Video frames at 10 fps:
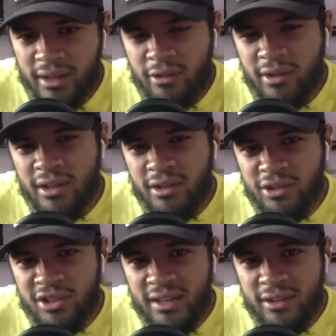Like you can
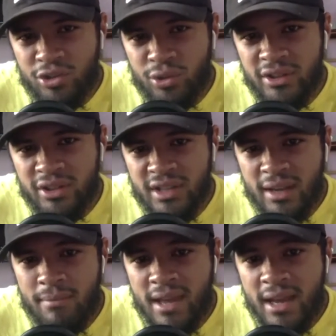understand the choices they
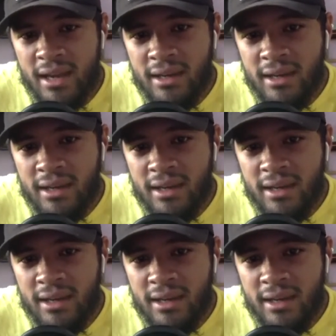made.